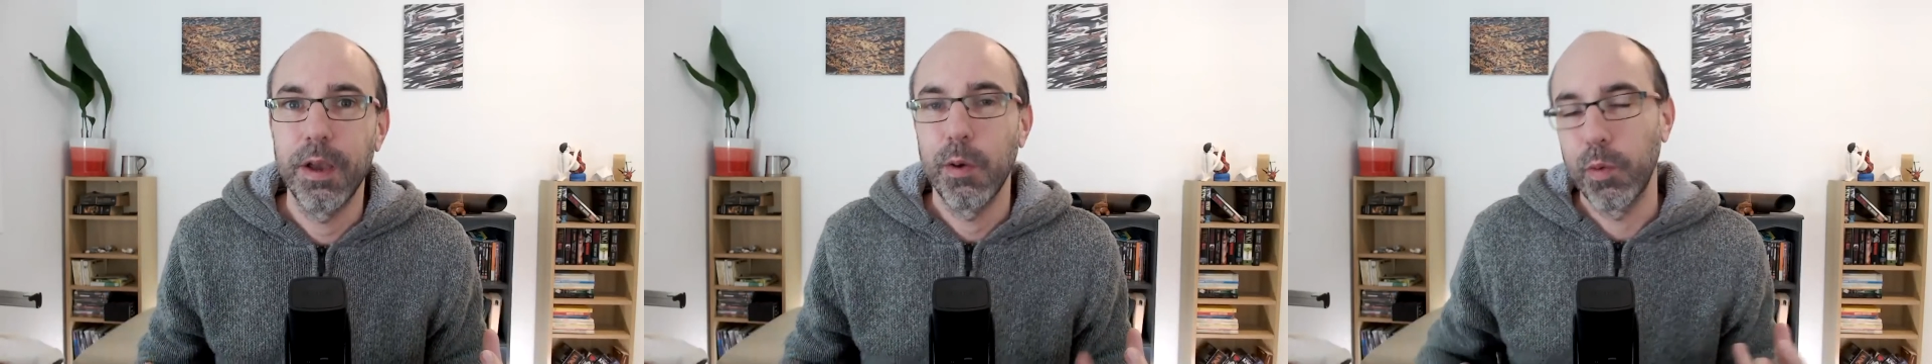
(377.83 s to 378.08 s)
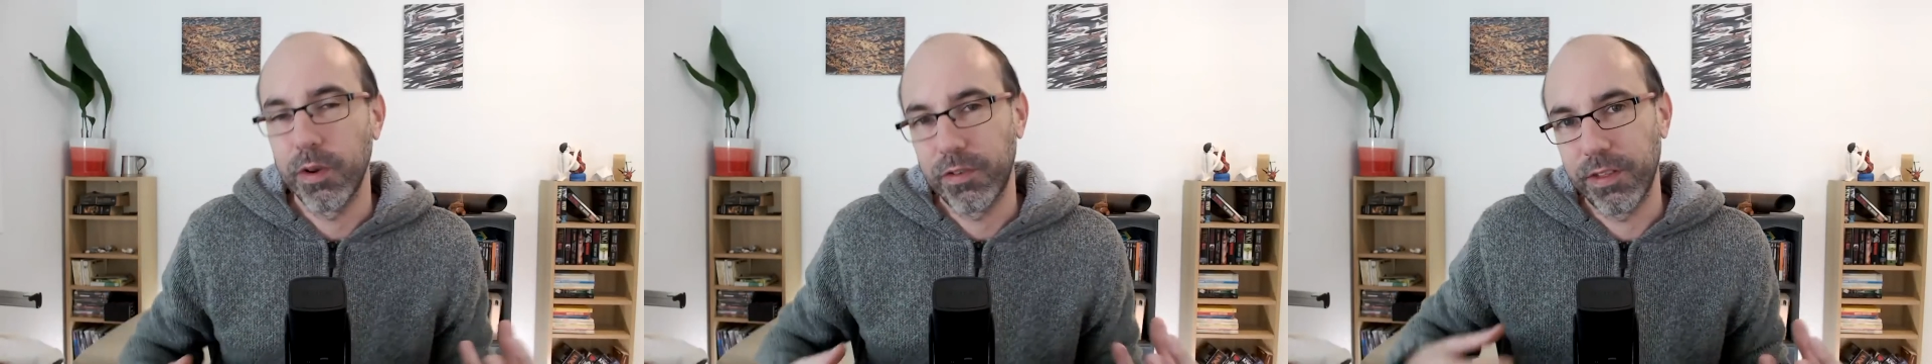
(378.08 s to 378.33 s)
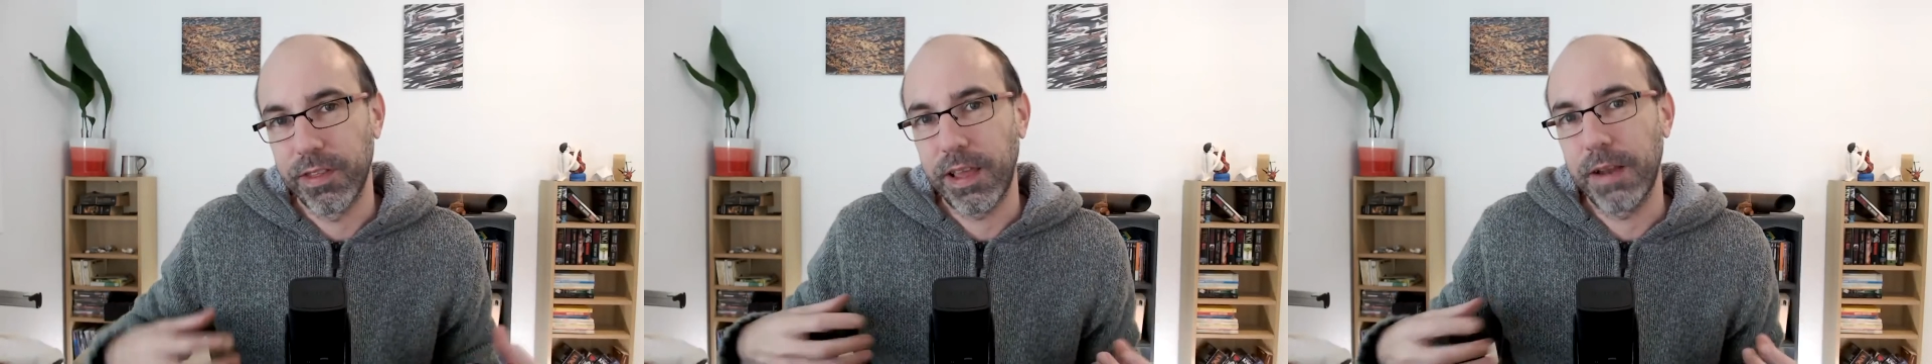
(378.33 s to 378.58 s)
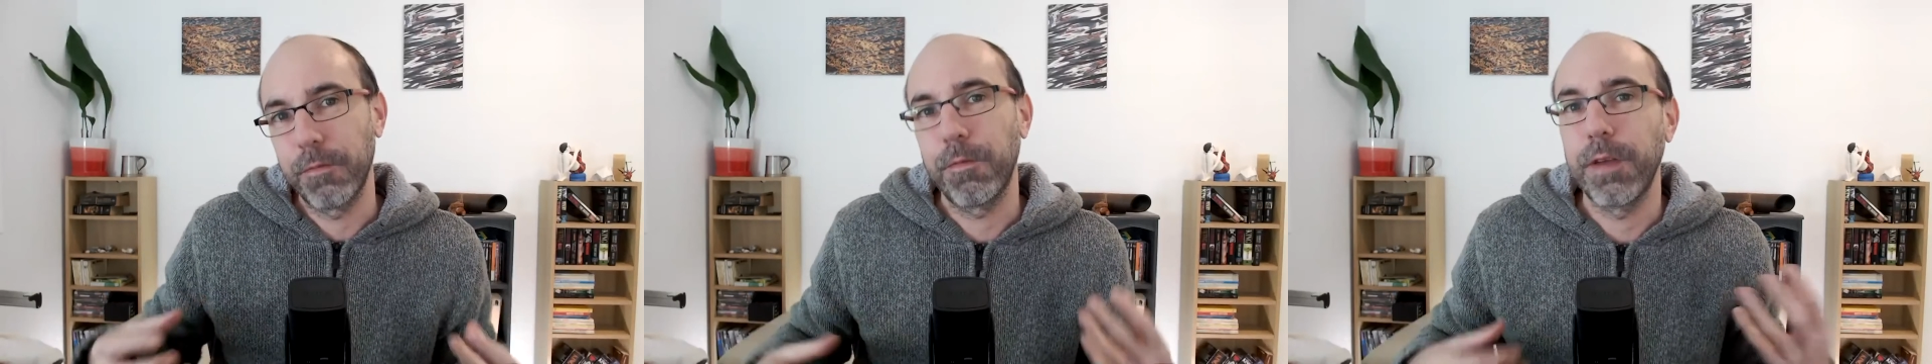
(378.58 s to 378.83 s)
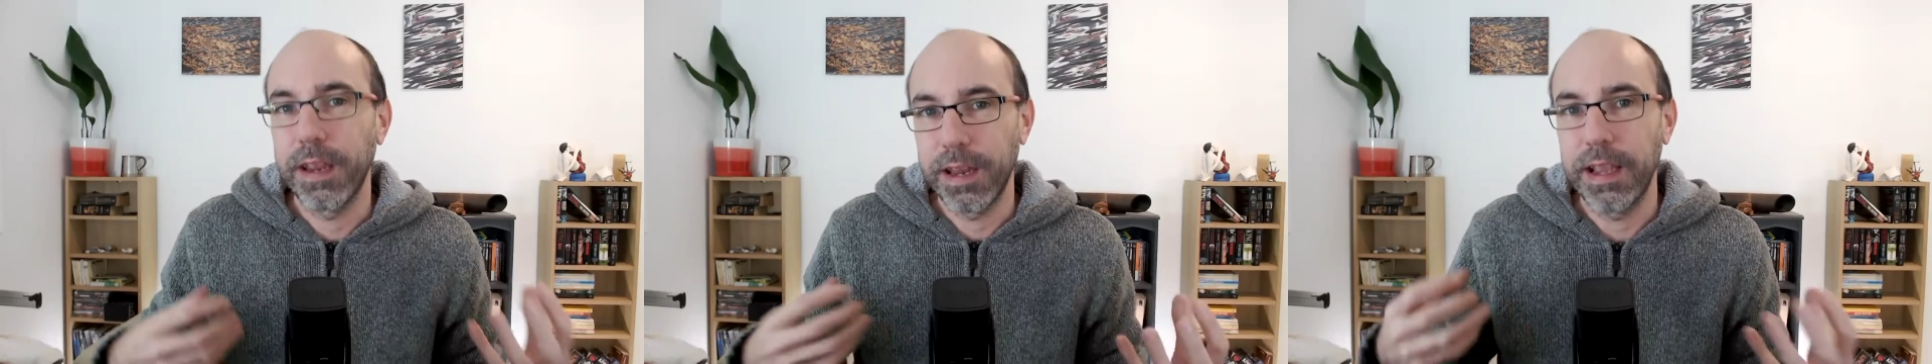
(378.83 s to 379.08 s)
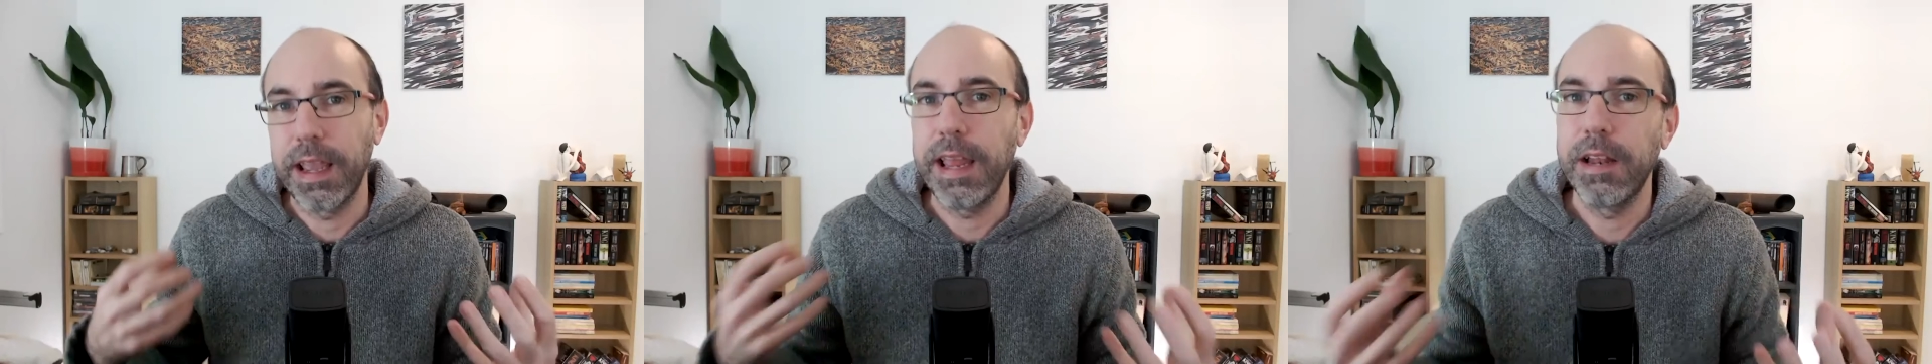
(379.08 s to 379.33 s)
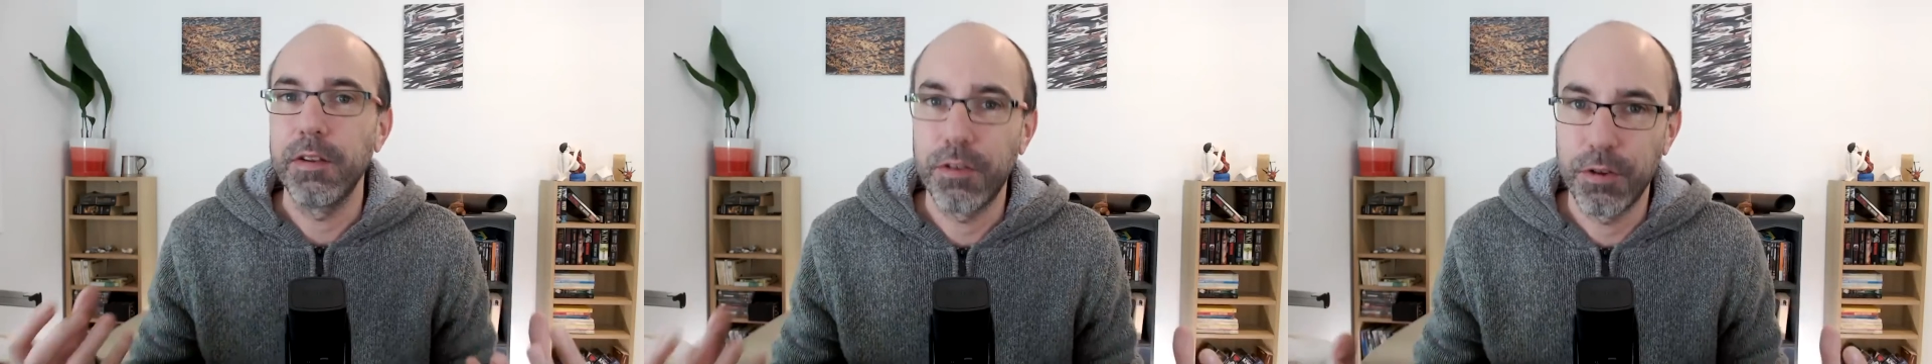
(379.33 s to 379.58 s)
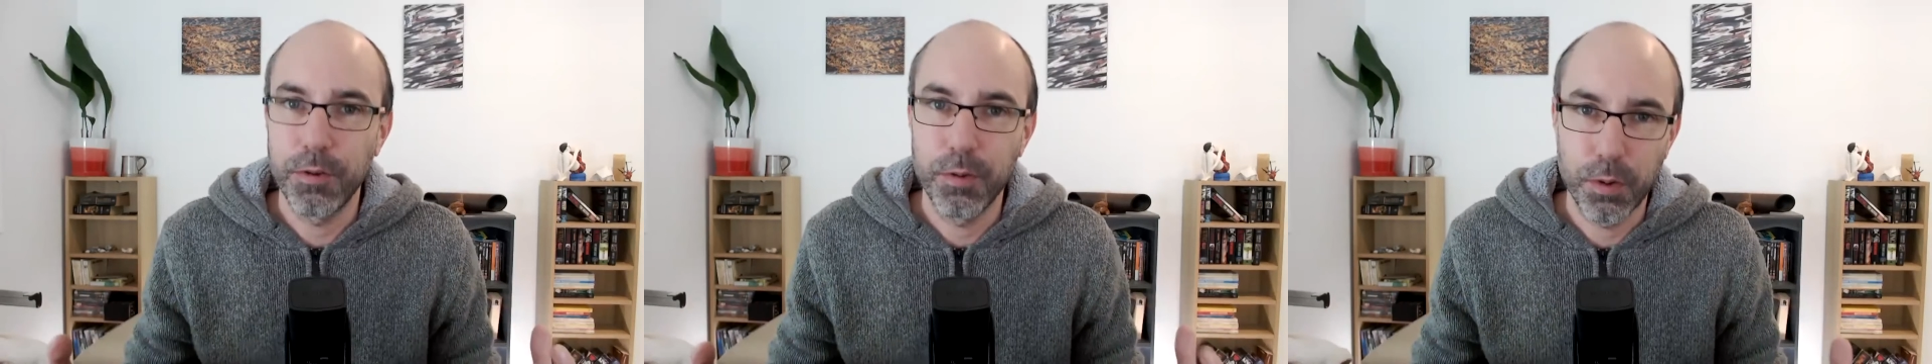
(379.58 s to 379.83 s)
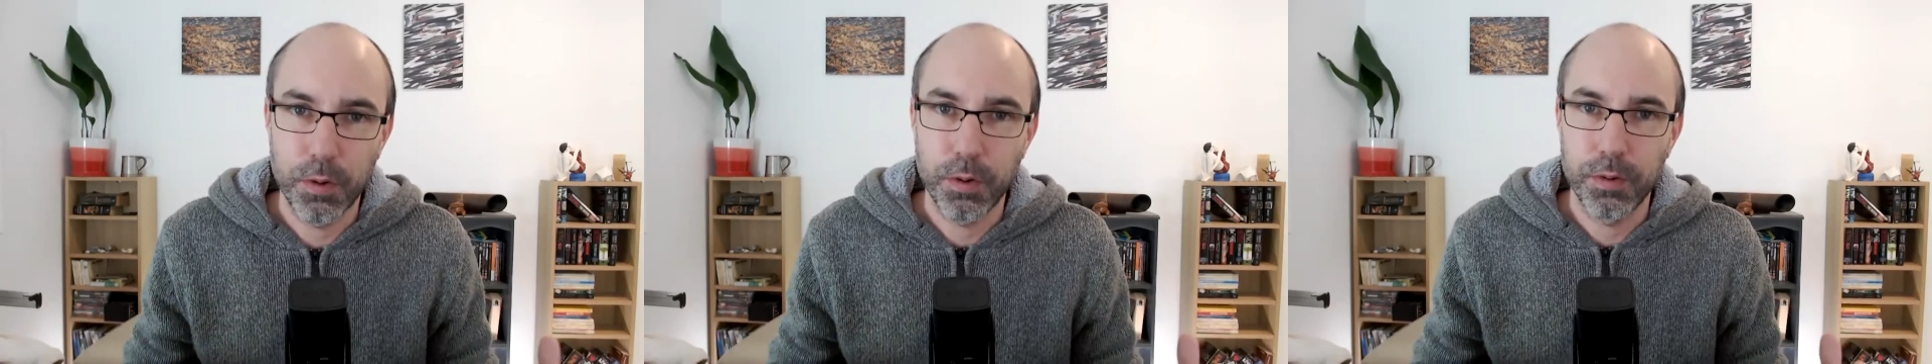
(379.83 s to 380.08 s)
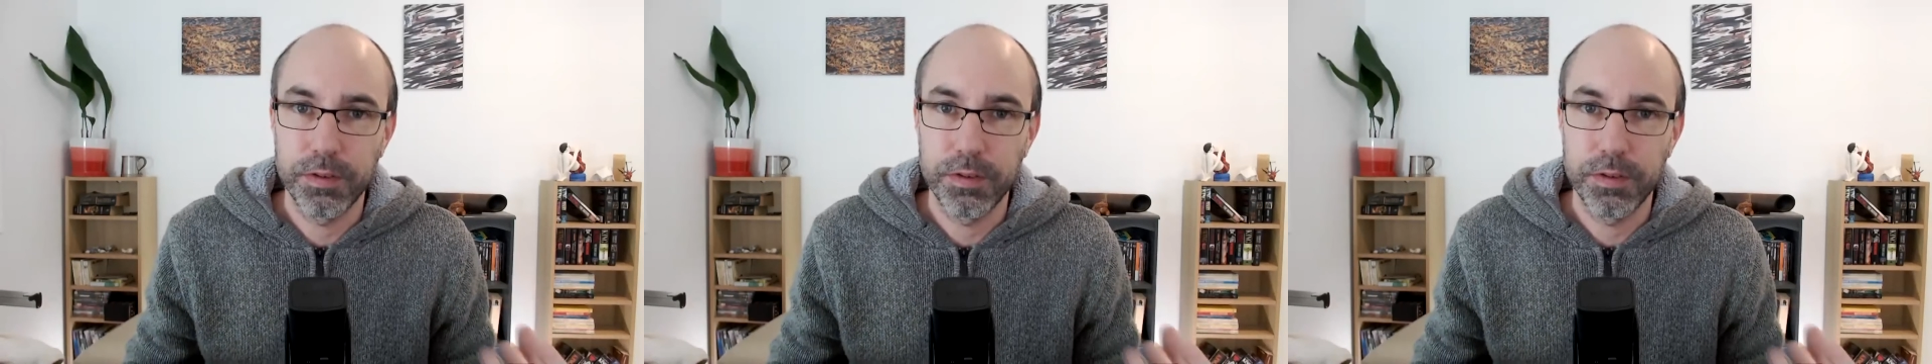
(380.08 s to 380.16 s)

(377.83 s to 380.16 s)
which is then feeding into your